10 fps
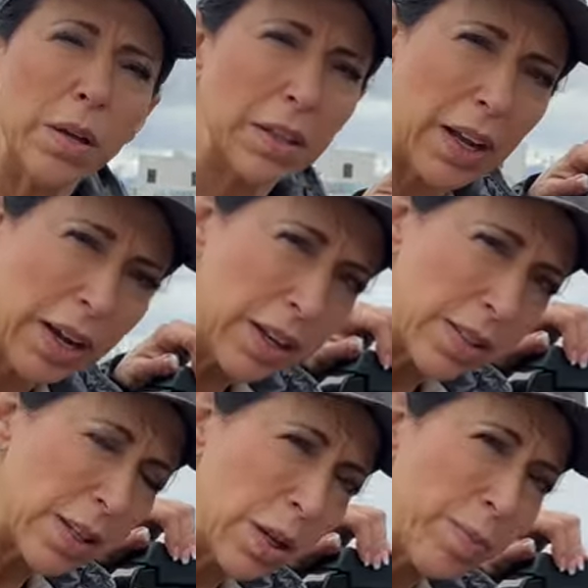
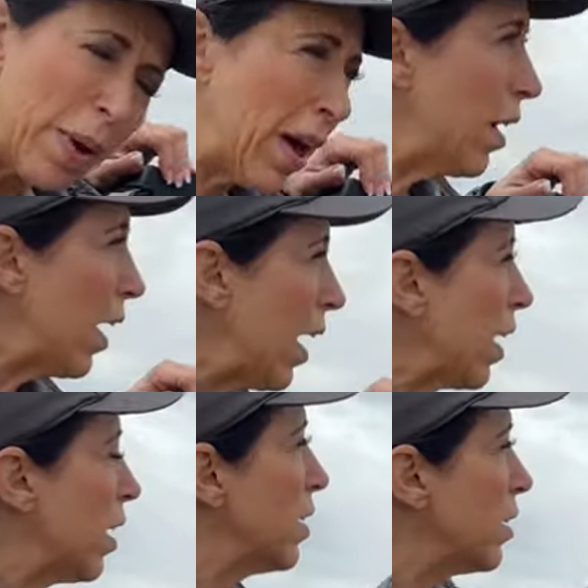lights in the bed,
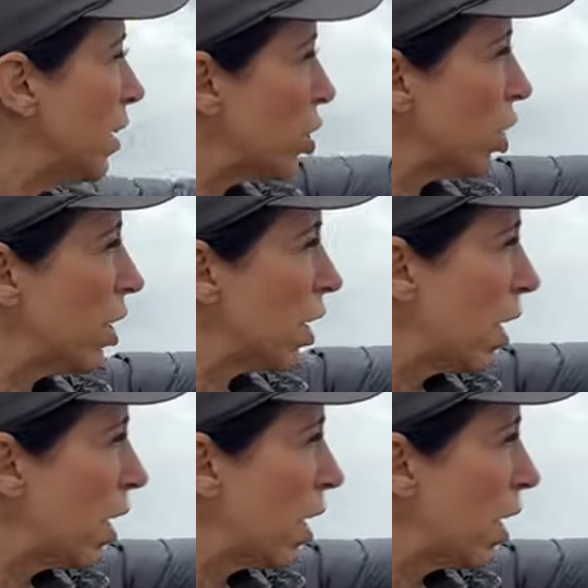and in addition,